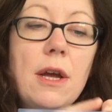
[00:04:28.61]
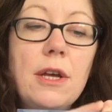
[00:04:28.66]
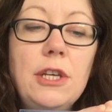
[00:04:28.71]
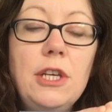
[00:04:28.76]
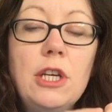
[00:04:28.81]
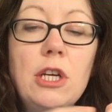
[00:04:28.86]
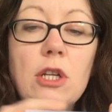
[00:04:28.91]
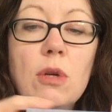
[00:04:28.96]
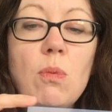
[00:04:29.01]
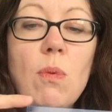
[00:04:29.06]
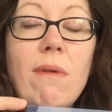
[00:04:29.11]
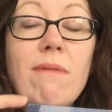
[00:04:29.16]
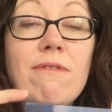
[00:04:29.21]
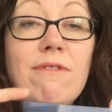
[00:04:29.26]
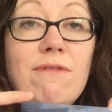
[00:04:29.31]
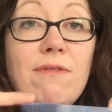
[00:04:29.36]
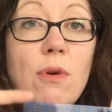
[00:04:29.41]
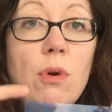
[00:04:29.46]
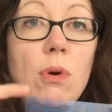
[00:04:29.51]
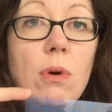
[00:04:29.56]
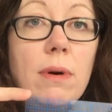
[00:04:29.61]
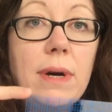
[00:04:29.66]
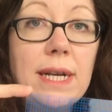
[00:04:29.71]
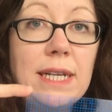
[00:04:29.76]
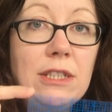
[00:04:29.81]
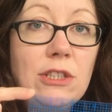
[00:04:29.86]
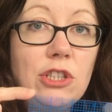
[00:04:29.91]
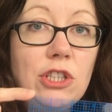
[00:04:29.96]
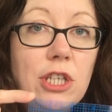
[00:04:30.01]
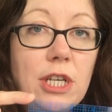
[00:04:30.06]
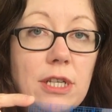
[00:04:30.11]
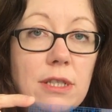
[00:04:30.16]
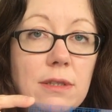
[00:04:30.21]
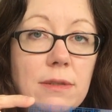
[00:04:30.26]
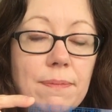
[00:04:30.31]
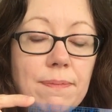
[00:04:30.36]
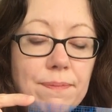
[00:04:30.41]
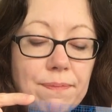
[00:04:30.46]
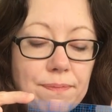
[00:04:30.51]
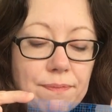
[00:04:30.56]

you're going to want 4 inches.